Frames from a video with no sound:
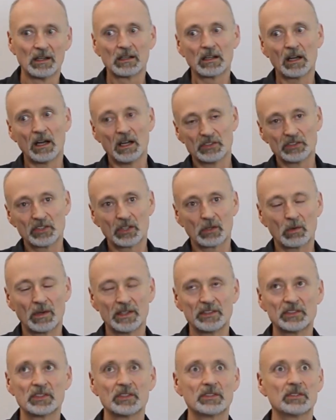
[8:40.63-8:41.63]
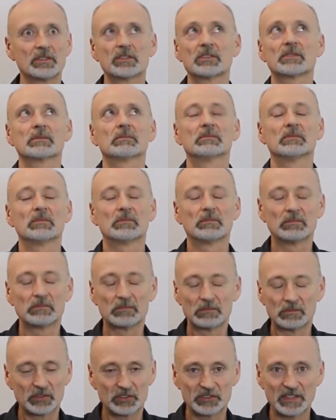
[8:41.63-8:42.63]
consequences
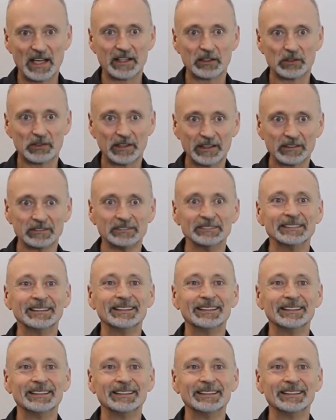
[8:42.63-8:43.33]
staggering.